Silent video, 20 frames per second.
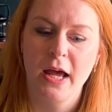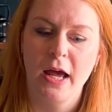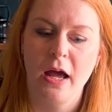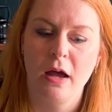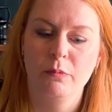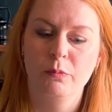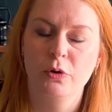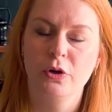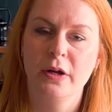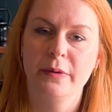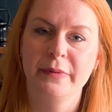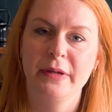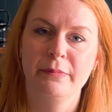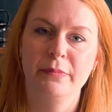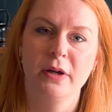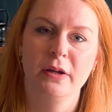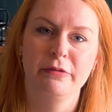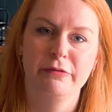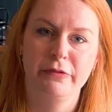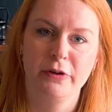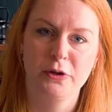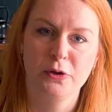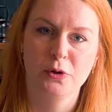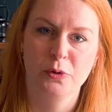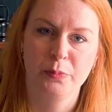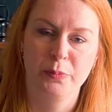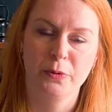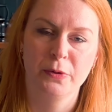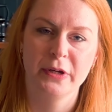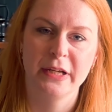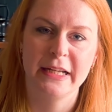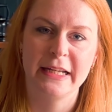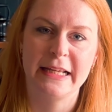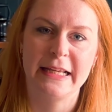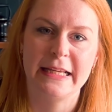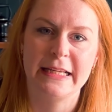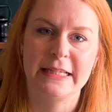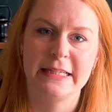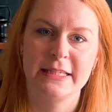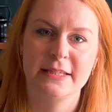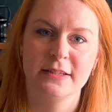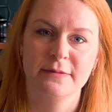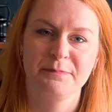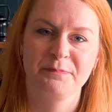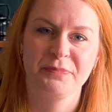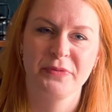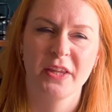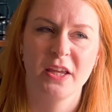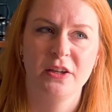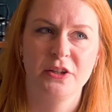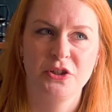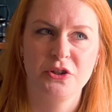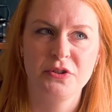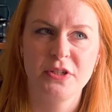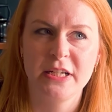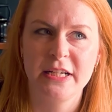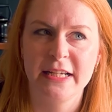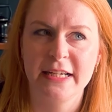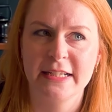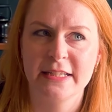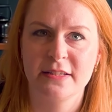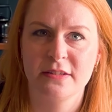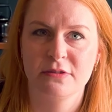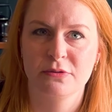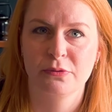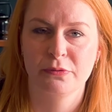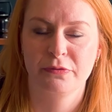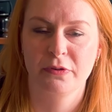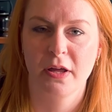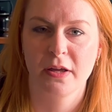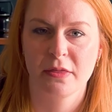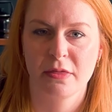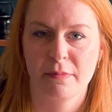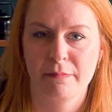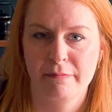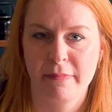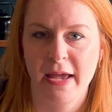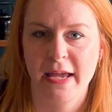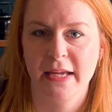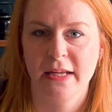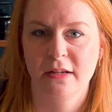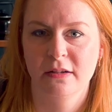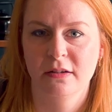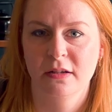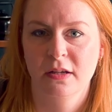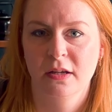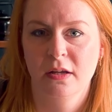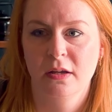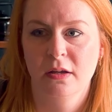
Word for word: and what I mean by focal point is usually it's sort of like the main